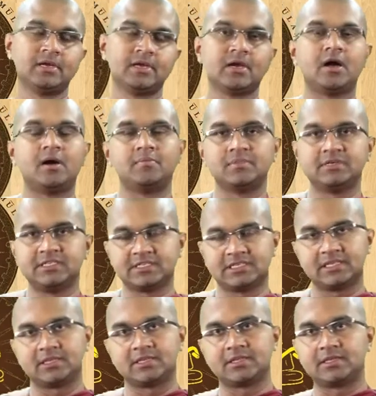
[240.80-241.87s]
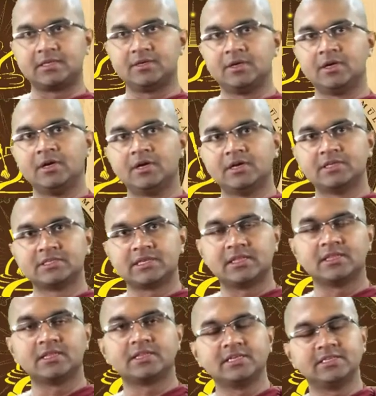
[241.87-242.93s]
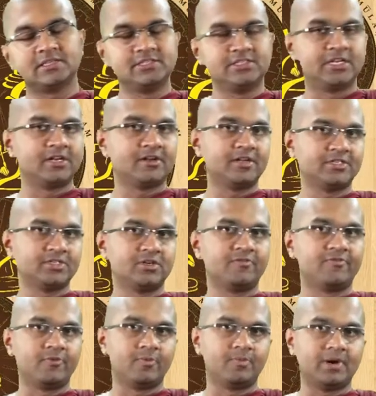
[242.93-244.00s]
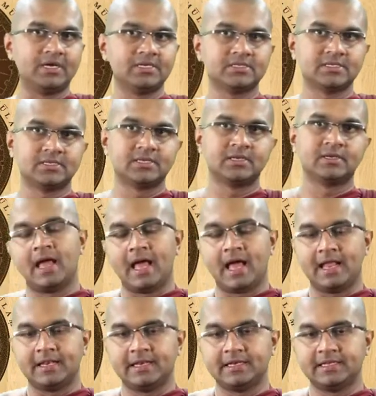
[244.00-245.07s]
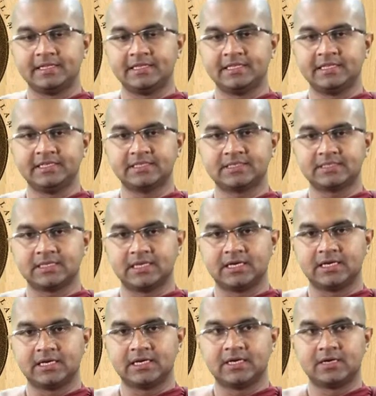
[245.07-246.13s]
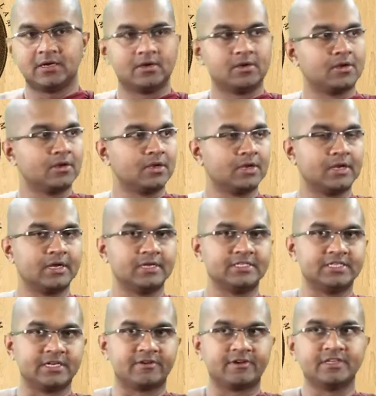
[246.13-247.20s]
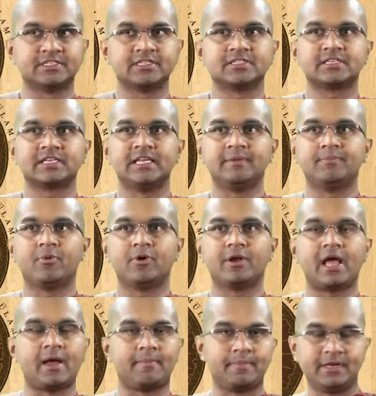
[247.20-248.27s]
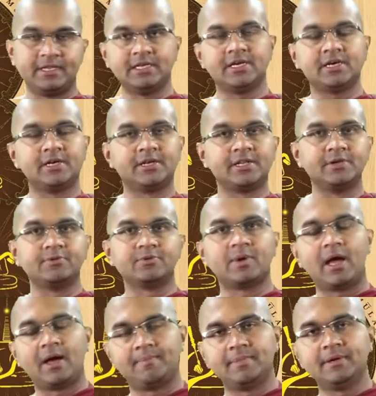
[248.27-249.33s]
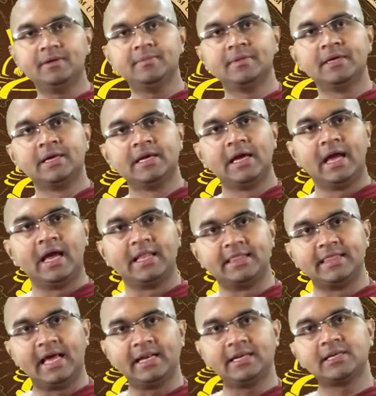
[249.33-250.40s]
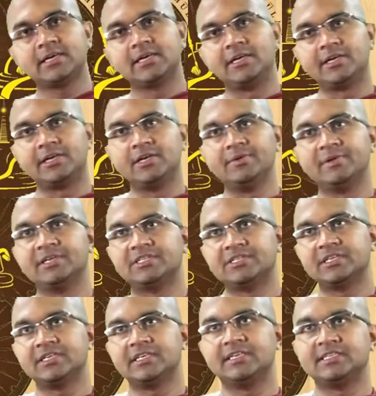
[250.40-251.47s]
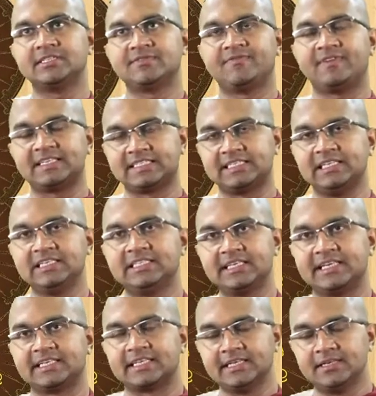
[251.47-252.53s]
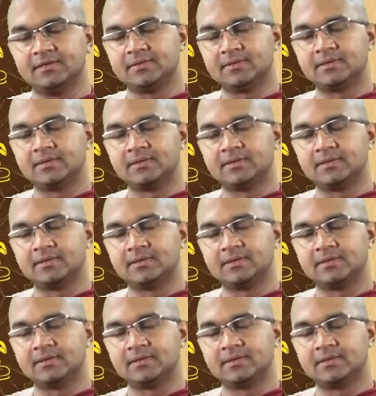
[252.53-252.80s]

Kammaja santati. Santati is a generation of rupas and these uh, uh, generations keep on happening, continue to happen and that continuation is facilitated